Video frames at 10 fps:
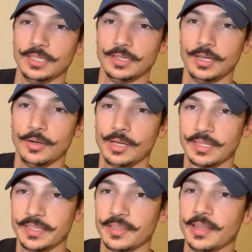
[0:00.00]
low. I'll
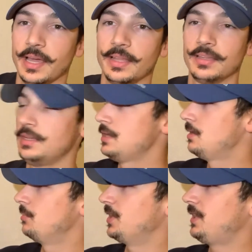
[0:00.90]
get to that.
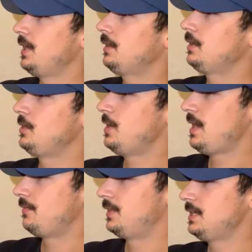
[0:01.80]
But then you
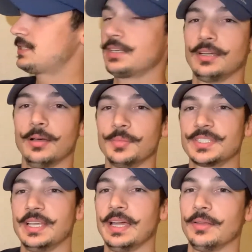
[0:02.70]
have this that comes
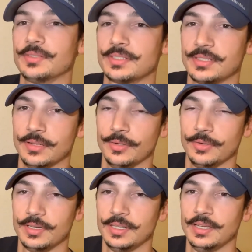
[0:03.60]
down,
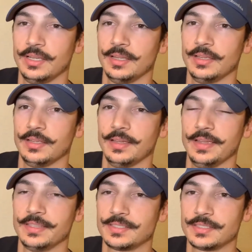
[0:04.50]
so
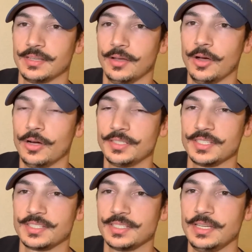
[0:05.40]
it's hard
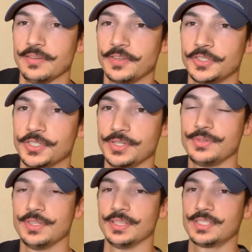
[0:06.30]
to see if you're just
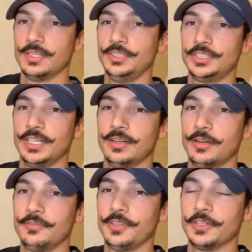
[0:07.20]
using the sunshade,
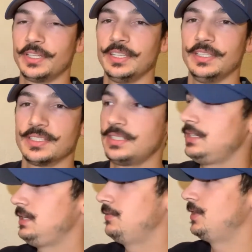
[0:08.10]
hard for your kid to
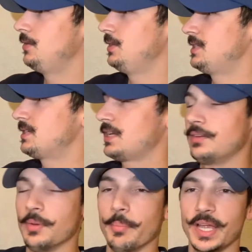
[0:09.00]
see, even though this is kind
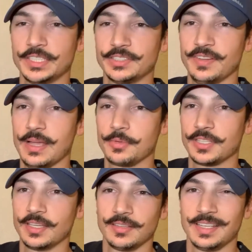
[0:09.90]
of a mesh
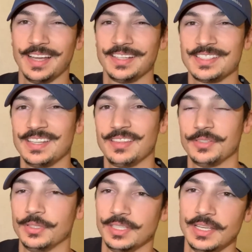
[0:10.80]
fabric, they could kind of see
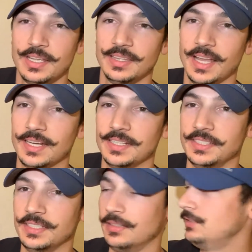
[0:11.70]
through it. Not
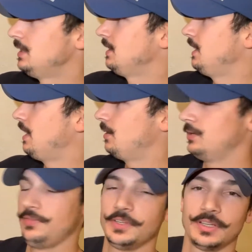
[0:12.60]
ideal. Now,
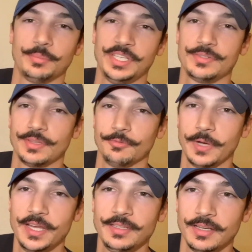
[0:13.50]
if you're going to be using the
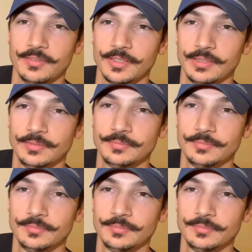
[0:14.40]
rain cover,